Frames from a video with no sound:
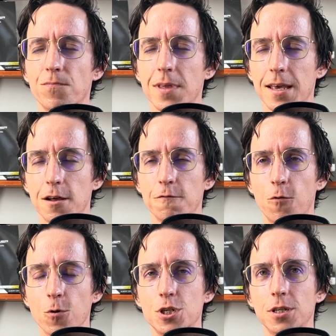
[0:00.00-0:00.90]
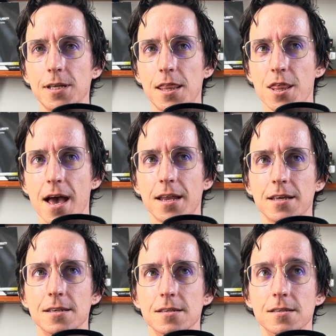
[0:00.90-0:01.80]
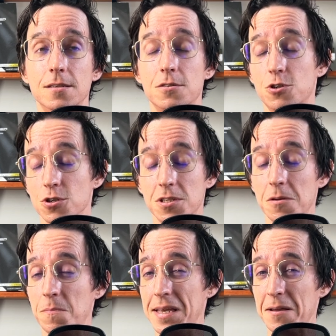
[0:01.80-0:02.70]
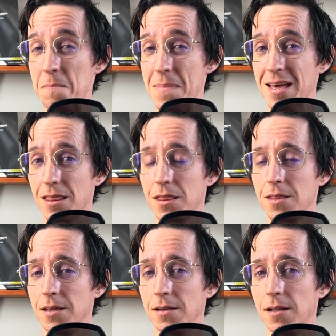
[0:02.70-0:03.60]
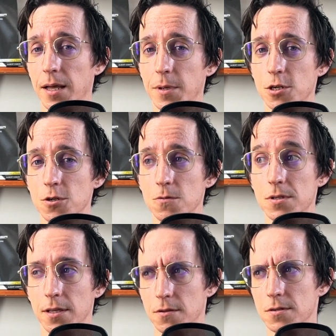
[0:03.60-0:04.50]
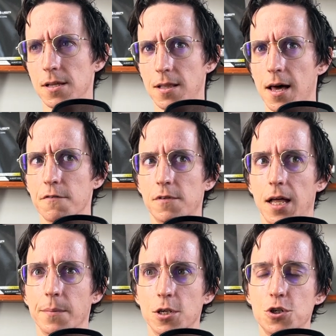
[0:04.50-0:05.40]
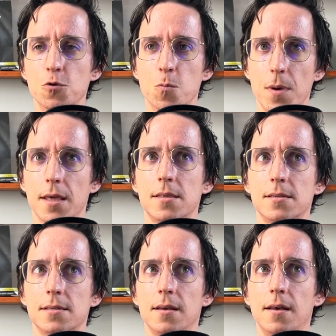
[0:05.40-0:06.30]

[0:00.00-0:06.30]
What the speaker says: And unfortunately, that is just a big myth in climbing shoes. And there's a lot of climbing shoe myths.